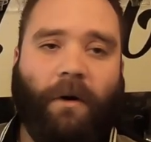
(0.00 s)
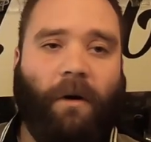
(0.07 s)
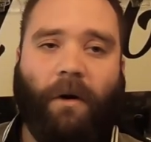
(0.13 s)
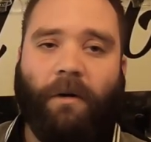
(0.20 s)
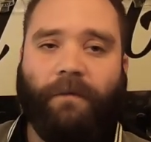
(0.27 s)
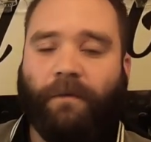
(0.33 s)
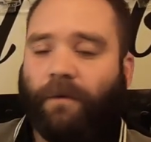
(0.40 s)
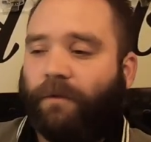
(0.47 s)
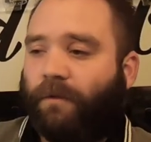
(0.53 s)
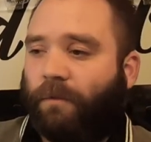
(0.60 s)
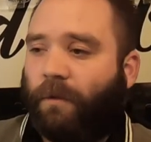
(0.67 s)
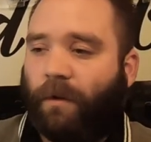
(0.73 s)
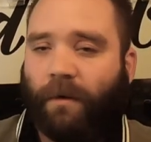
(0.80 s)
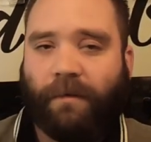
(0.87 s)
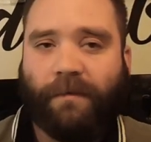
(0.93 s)
all over the
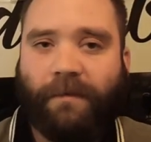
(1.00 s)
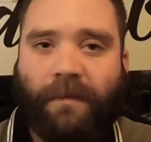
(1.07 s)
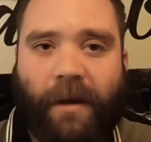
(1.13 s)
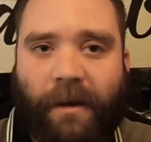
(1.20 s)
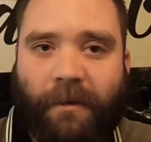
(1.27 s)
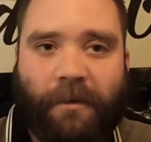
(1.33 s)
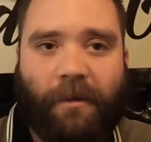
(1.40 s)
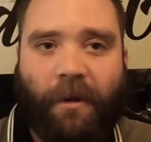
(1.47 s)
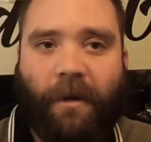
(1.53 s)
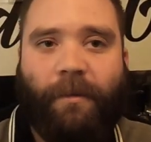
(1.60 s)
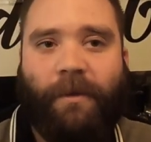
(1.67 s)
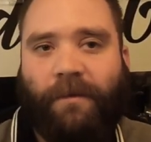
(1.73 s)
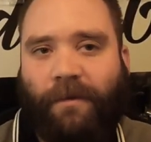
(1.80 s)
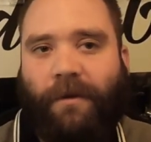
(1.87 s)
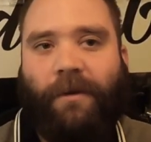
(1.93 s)
world. I don't know,
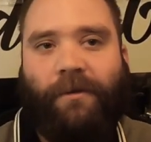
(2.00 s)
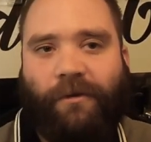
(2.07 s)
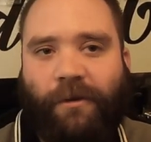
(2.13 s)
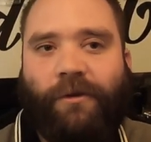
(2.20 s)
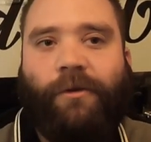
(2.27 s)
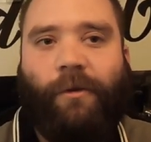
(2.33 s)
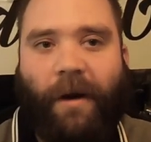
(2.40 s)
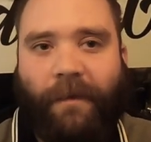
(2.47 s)
but uh, just